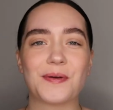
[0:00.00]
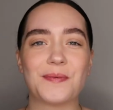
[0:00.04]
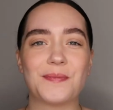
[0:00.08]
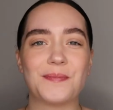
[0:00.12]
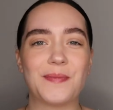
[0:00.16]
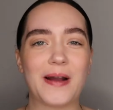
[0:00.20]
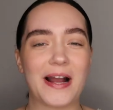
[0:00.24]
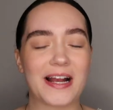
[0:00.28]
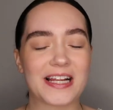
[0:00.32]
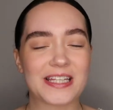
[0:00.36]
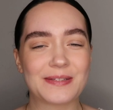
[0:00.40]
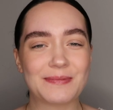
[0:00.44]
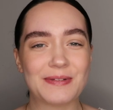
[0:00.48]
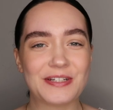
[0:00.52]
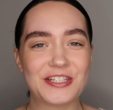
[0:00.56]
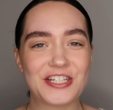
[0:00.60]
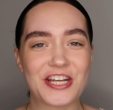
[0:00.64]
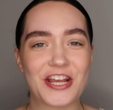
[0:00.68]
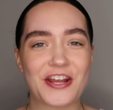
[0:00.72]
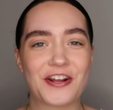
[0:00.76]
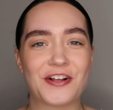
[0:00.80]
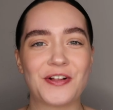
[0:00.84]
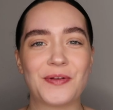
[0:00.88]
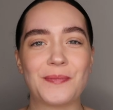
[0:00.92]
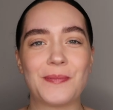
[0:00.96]
welcome back to my
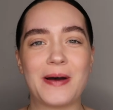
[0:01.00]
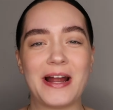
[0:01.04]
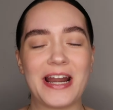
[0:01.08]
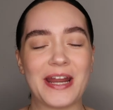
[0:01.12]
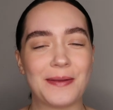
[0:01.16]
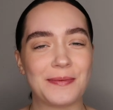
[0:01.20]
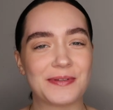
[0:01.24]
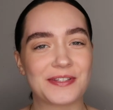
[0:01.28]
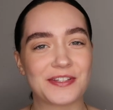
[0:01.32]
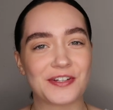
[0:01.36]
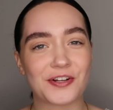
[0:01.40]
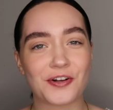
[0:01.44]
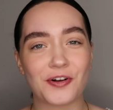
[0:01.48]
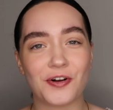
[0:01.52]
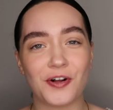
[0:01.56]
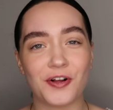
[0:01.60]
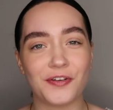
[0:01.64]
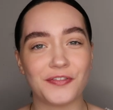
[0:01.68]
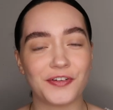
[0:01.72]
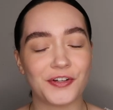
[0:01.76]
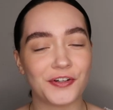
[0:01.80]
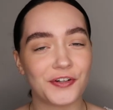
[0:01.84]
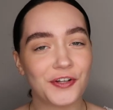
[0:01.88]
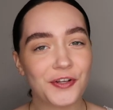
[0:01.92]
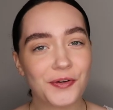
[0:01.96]
channel. My name is
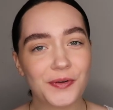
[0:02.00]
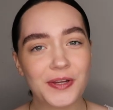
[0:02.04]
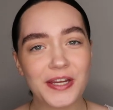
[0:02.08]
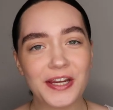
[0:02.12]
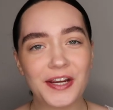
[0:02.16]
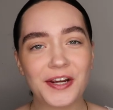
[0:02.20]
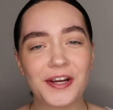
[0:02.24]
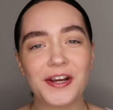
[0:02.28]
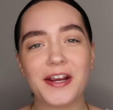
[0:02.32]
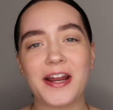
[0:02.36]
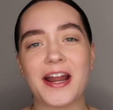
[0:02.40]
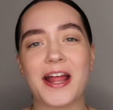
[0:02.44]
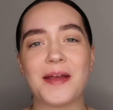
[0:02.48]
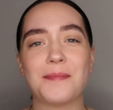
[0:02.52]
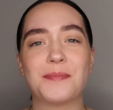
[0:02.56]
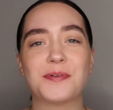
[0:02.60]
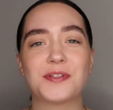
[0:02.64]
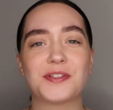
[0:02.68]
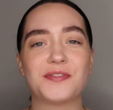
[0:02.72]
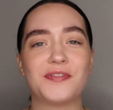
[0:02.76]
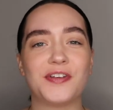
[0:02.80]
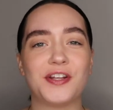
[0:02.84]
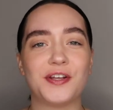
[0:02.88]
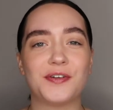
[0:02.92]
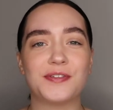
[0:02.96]
Nichole if you're new here and I
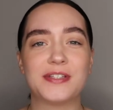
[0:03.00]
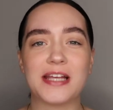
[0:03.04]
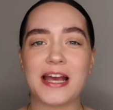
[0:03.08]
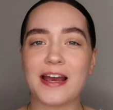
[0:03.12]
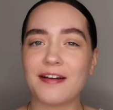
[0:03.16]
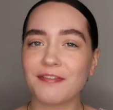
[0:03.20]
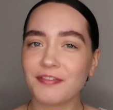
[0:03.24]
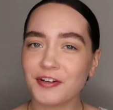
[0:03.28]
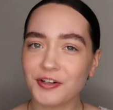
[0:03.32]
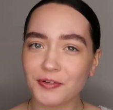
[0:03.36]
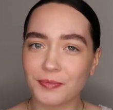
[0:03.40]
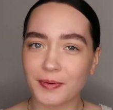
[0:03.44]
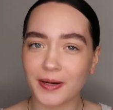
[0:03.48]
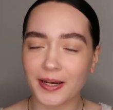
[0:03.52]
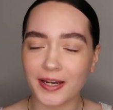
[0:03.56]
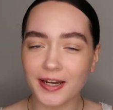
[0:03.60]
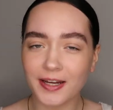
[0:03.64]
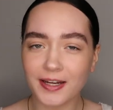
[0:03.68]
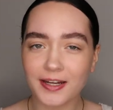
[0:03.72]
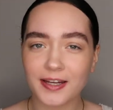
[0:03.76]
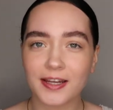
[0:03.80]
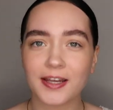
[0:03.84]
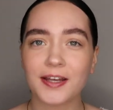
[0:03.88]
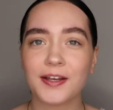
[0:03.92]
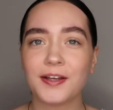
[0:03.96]
post videos every
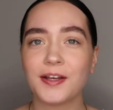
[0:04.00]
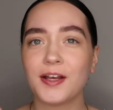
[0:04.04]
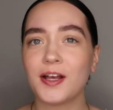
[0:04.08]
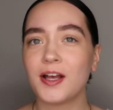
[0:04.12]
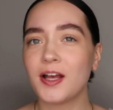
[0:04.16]
week.